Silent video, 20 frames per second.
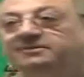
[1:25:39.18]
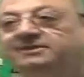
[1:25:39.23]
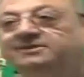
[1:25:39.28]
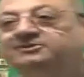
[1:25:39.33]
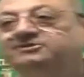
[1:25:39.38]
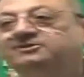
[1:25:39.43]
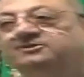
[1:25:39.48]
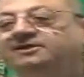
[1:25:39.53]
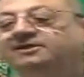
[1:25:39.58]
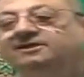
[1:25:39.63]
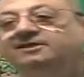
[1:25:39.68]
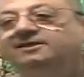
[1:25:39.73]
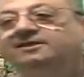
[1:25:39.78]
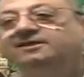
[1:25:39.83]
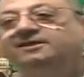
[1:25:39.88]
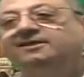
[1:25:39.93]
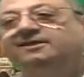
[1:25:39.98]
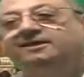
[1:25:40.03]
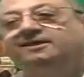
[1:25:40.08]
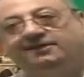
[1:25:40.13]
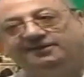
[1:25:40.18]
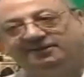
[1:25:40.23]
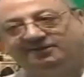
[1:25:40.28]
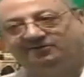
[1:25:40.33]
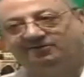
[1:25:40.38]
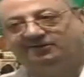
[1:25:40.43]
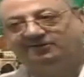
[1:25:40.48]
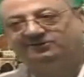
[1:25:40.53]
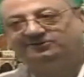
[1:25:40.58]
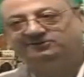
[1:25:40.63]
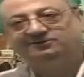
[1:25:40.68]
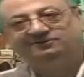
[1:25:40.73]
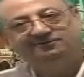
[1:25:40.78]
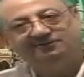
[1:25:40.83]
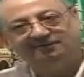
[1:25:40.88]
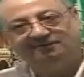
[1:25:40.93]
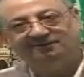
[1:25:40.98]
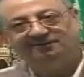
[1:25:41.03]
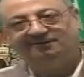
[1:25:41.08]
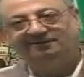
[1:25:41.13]
means he was
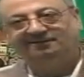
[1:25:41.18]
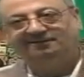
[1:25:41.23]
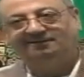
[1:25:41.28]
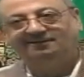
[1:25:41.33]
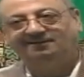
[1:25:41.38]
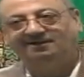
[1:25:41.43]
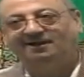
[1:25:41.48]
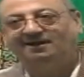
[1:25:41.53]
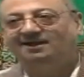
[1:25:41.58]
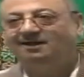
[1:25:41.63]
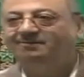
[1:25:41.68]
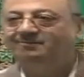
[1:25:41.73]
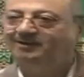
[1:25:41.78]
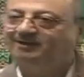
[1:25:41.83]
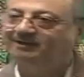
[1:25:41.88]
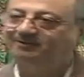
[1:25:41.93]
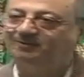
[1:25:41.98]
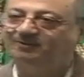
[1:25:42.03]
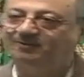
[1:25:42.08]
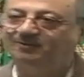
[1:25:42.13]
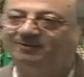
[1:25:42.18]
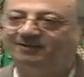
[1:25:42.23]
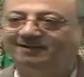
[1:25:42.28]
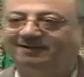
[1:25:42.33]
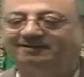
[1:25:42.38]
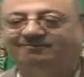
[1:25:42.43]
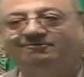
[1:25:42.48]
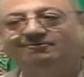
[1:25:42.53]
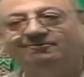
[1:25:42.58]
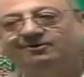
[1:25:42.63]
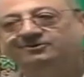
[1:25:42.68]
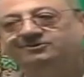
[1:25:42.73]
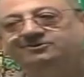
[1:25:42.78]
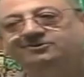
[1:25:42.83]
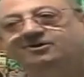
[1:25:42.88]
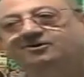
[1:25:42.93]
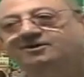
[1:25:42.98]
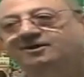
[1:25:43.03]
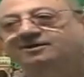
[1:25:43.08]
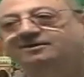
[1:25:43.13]
calm and cool, was
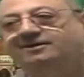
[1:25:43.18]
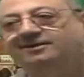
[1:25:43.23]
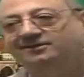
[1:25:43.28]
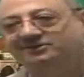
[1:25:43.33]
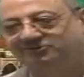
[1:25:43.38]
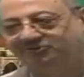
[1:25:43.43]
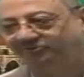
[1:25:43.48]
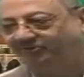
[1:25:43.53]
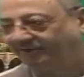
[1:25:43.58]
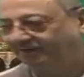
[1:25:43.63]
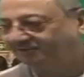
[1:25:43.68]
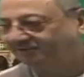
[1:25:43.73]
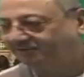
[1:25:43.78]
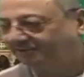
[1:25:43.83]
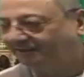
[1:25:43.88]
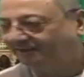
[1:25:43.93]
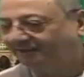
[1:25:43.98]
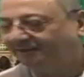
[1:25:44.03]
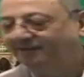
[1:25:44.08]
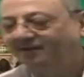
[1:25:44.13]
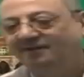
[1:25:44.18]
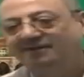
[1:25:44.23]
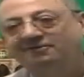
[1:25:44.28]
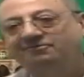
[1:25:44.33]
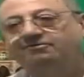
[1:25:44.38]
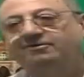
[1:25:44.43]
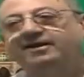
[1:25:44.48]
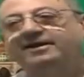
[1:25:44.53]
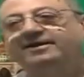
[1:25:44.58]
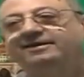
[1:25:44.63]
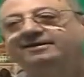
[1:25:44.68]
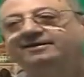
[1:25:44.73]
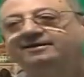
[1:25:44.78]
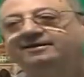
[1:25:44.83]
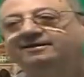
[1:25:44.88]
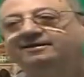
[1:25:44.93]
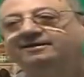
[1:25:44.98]
not under stress. Eh? Fine.